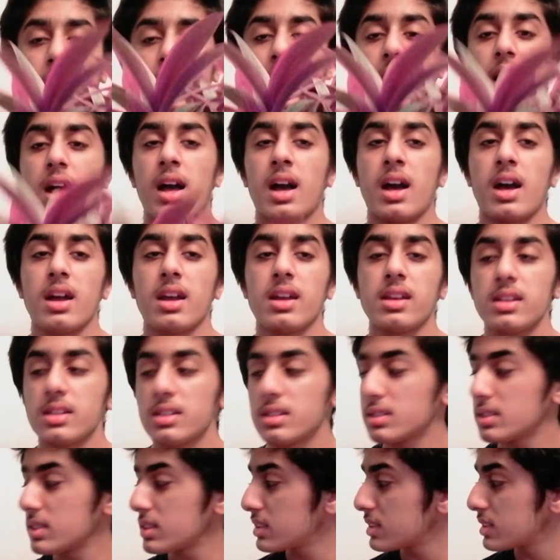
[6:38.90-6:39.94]
I
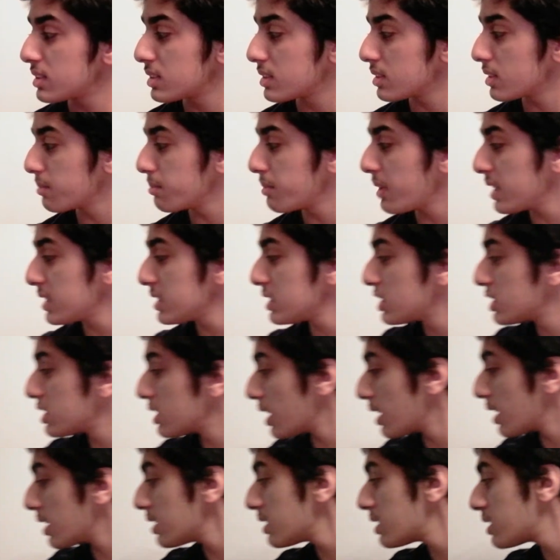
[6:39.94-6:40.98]

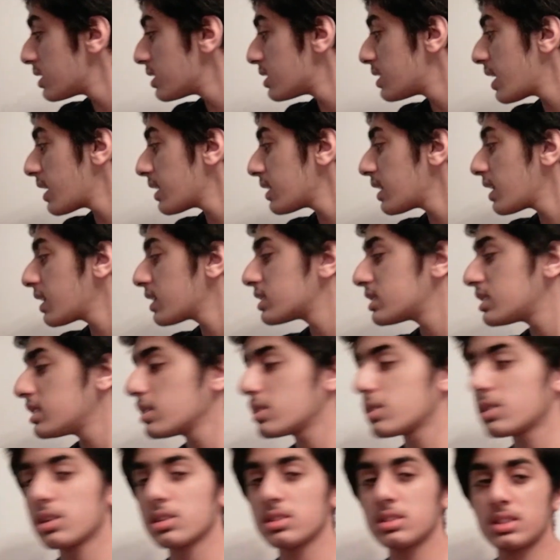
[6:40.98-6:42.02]
mentioned that I actually
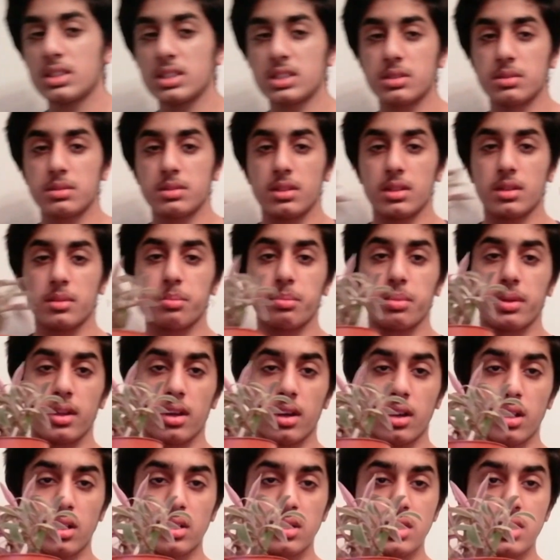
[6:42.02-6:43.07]
cut this
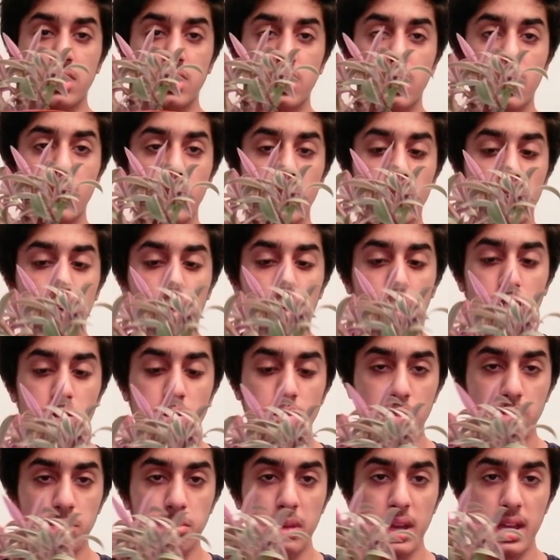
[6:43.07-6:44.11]
plant
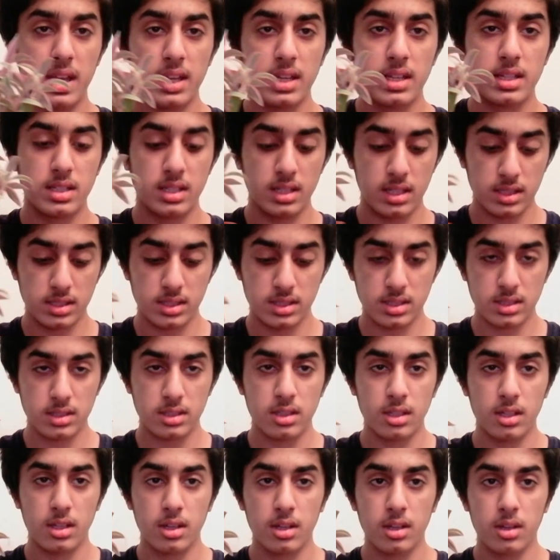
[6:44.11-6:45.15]
to make this
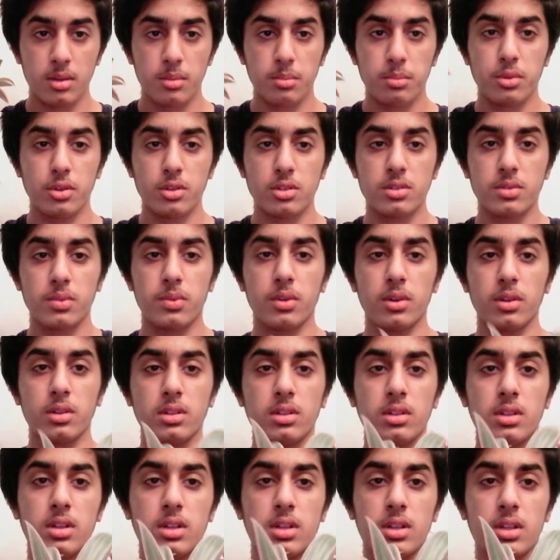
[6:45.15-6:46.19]

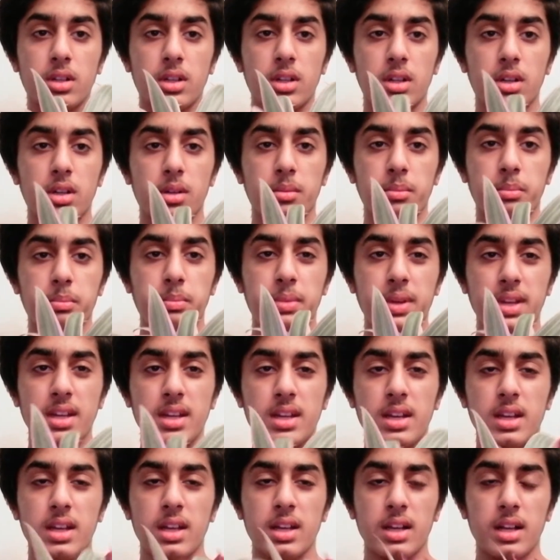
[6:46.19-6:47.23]
beautiful big
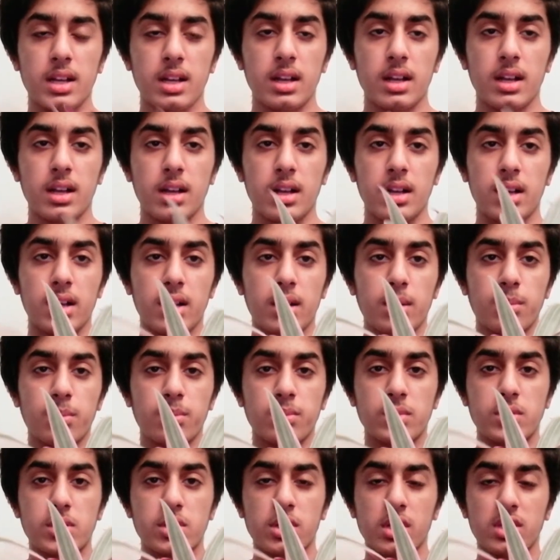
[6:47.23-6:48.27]

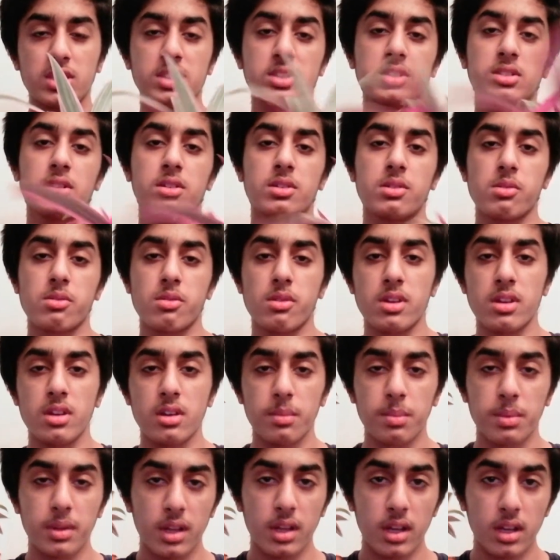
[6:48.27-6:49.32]
tradescantia
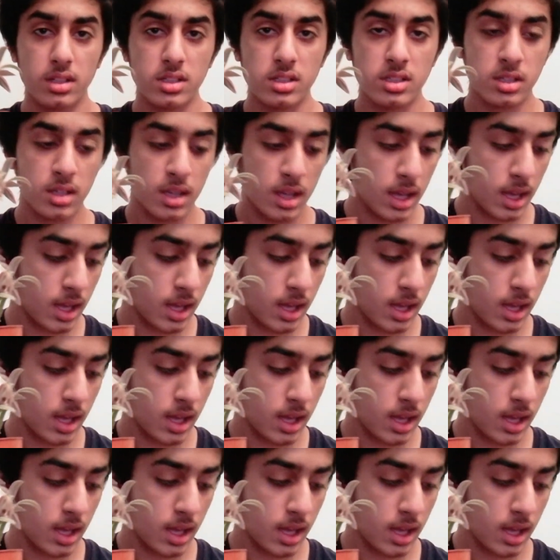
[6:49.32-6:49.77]
rhoeo plant.